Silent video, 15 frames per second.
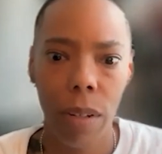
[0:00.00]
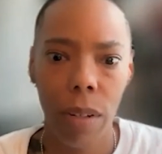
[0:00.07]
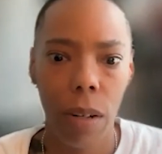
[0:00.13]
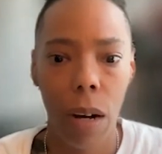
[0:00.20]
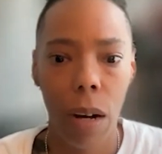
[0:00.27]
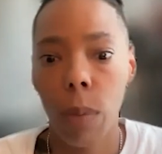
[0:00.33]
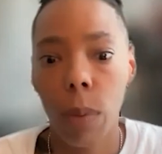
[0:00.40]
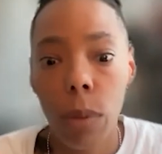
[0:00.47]

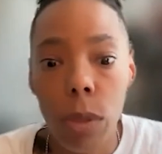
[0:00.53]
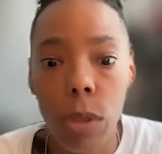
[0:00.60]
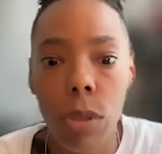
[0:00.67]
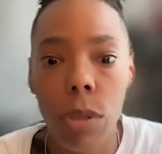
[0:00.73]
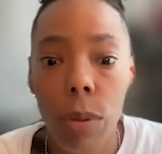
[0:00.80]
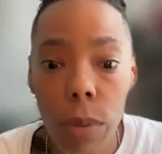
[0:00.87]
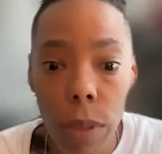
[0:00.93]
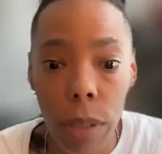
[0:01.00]
I will
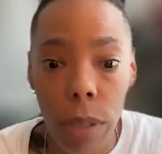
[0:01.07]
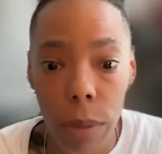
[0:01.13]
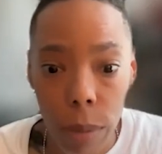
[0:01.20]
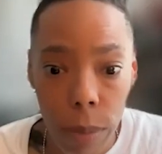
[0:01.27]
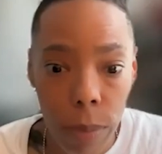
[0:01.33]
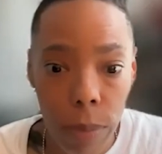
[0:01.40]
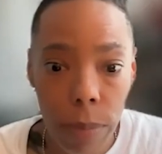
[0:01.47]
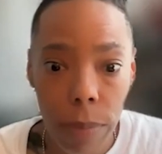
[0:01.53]
destroy
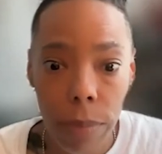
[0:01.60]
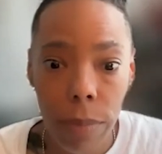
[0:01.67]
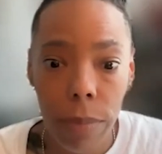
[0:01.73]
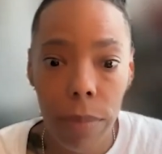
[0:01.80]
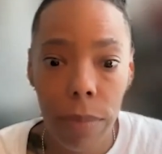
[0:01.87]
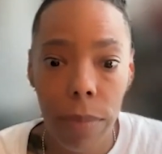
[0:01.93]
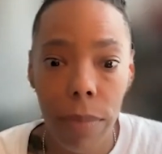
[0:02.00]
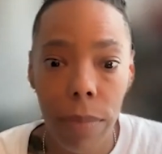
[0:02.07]
you
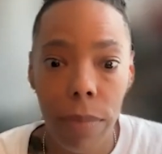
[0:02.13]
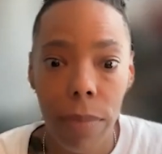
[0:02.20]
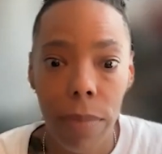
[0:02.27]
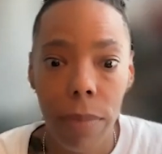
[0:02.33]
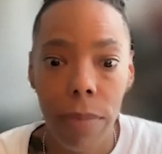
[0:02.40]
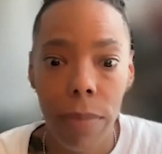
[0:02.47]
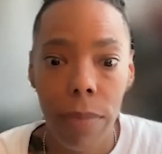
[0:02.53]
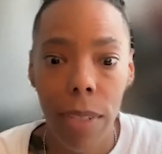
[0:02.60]

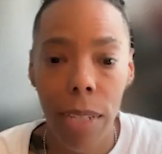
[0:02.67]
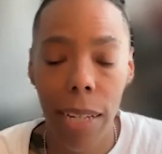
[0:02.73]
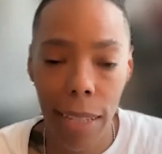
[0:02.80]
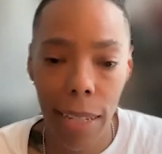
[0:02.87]
in